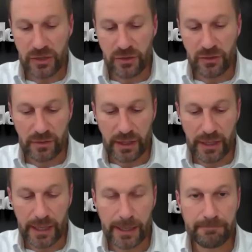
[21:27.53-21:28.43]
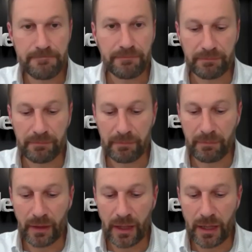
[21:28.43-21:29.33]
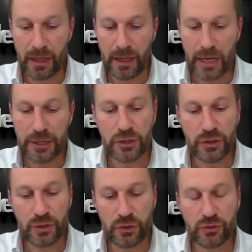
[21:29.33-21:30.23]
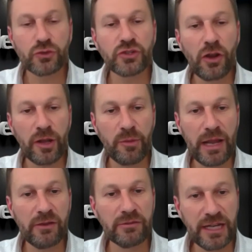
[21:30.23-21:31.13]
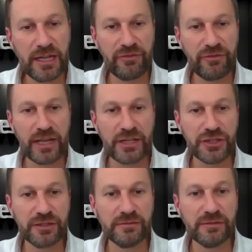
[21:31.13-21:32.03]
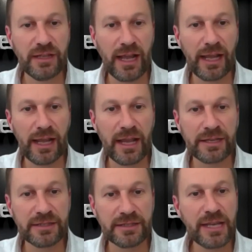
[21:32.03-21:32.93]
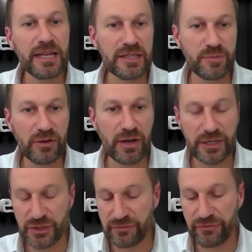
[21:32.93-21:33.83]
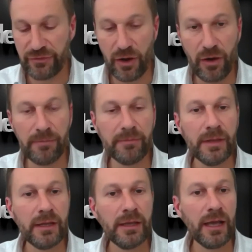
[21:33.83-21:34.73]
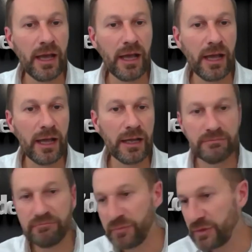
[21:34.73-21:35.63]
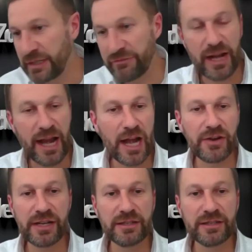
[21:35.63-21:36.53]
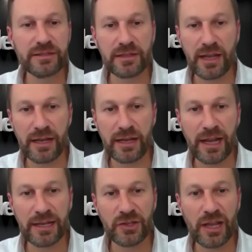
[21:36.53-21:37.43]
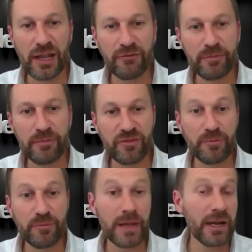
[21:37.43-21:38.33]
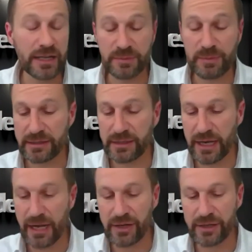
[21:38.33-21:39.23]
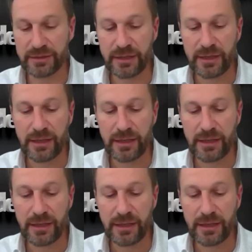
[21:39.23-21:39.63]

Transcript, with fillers: you. Um, and you talked a lot about innovation and, and taking inspiration from uh, different areas and, and uh, from, from maybe unexpected areas